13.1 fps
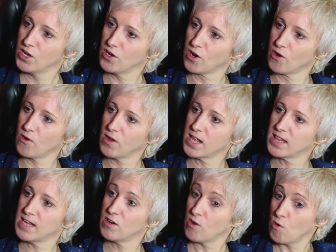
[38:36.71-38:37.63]
you know,
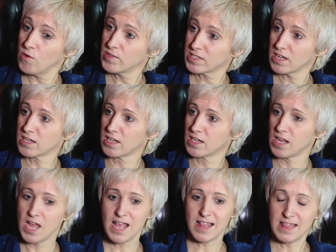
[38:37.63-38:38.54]
and then all of a
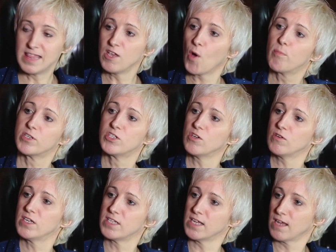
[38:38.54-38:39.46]
sudden, the
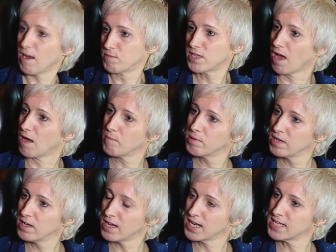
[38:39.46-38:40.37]
opportunity comes up,
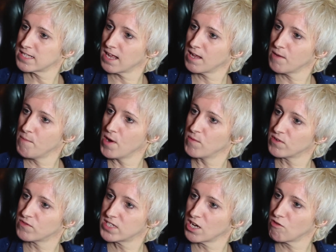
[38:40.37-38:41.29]
and it's like a
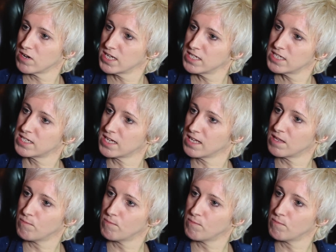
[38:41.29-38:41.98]
moment of synchronicity.